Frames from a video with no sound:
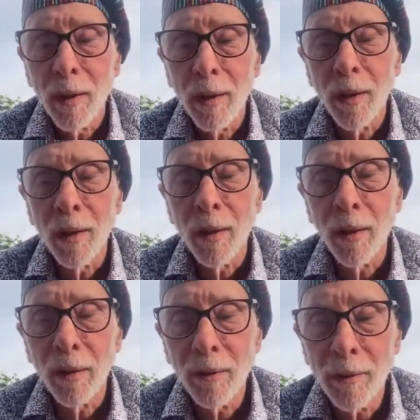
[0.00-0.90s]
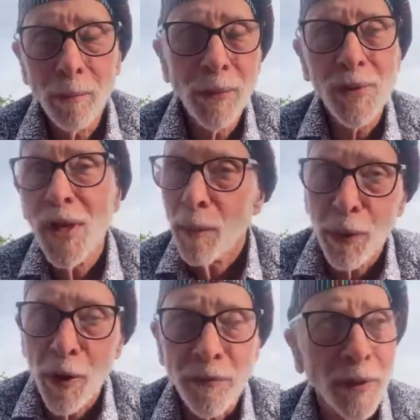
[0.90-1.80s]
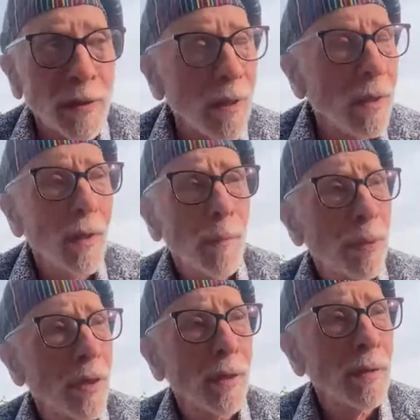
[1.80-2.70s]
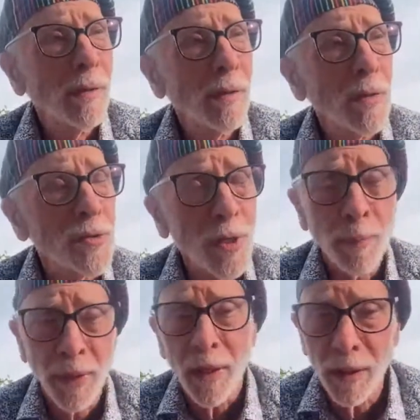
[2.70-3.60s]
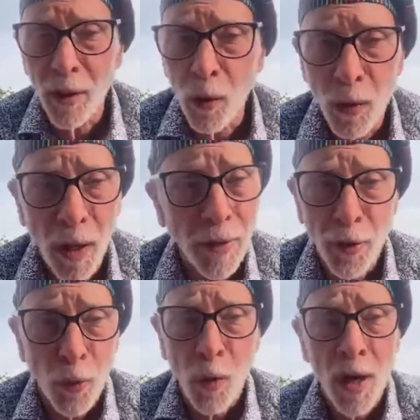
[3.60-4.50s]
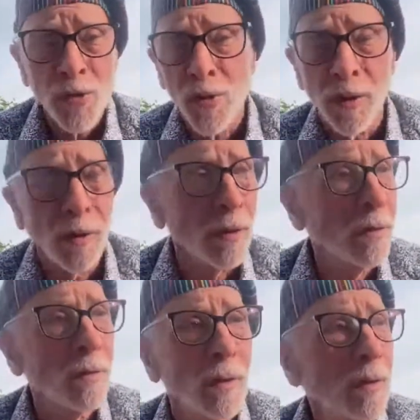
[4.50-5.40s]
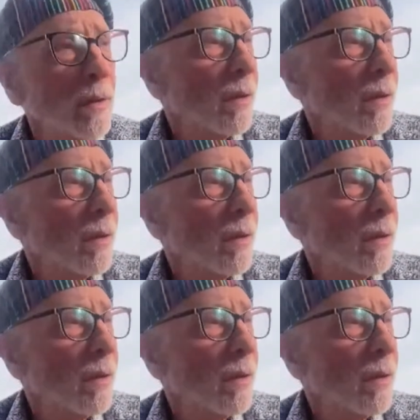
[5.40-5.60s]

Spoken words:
It's not perfect, but there's something on the horizon here.